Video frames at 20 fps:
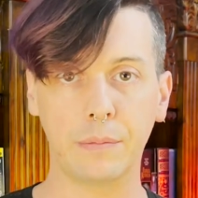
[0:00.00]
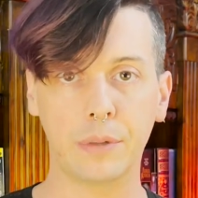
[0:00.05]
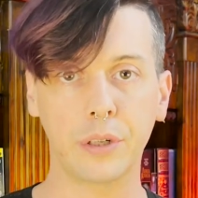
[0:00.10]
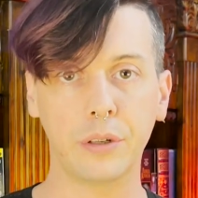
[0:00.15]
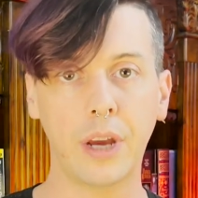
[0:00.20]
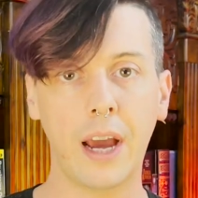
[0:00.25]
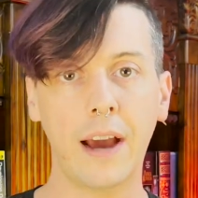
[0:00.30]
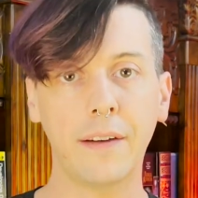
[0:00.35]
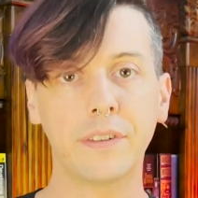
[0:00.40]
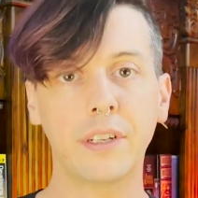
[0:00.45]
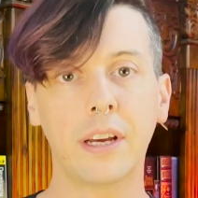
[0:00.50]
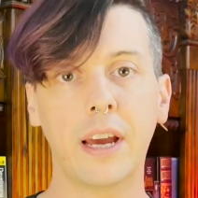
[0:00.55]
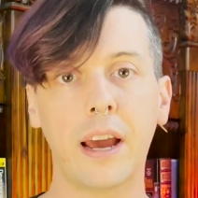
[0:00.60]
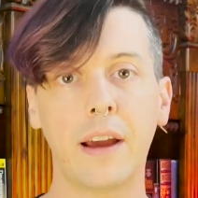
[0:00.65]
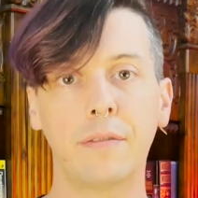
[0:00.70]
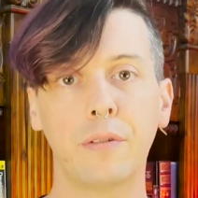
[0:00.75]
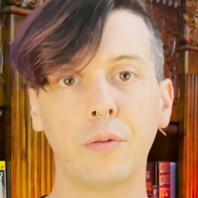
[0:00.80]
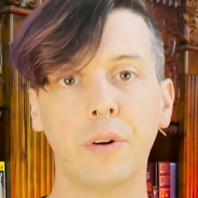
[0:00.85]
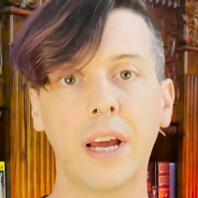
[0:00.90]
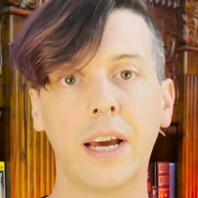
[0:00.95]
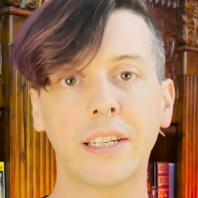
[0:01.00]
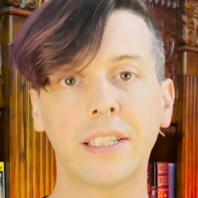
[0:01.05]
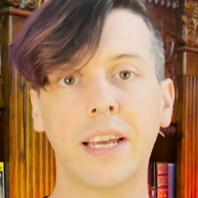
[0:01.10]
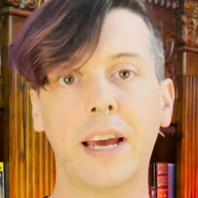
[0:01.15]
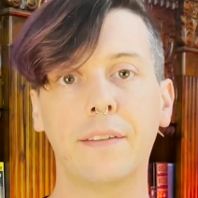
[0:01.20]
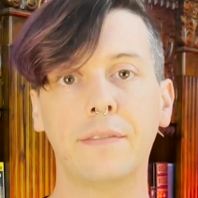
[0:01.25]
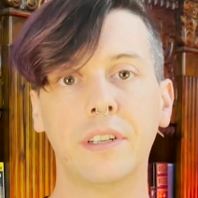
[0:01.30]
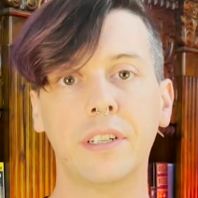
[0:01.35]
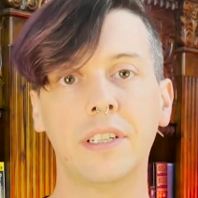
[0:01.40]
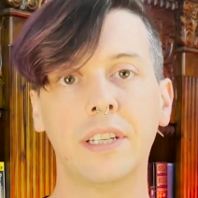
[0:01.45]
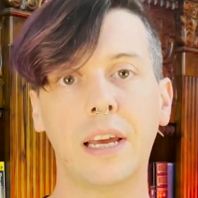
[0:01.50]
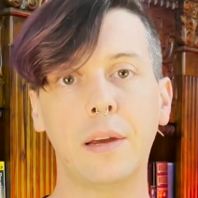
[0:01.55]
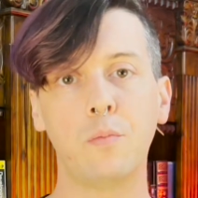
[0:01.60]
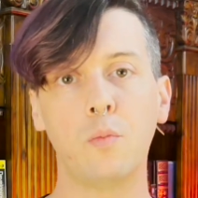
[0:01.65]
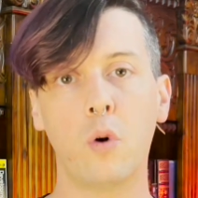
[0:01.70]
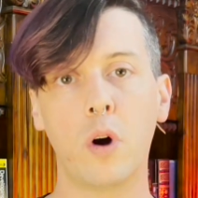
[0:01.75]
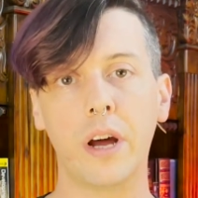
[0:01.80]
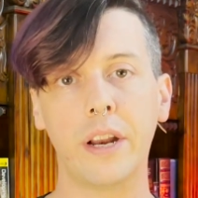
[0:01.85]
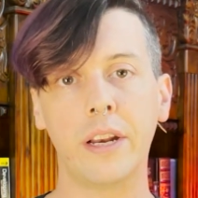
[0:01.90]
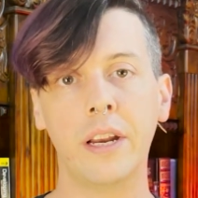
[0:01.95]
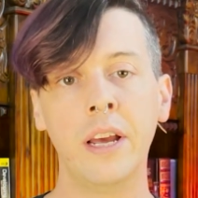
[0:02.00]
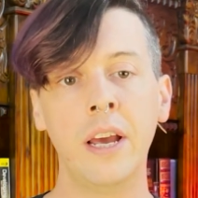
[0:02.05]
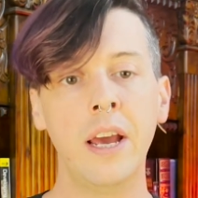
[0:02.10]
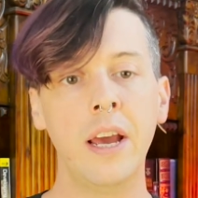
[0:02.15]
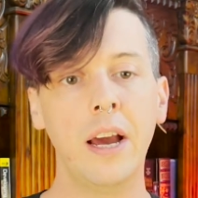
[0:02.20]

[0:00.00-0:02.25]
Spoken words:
So everyone has to have the same one.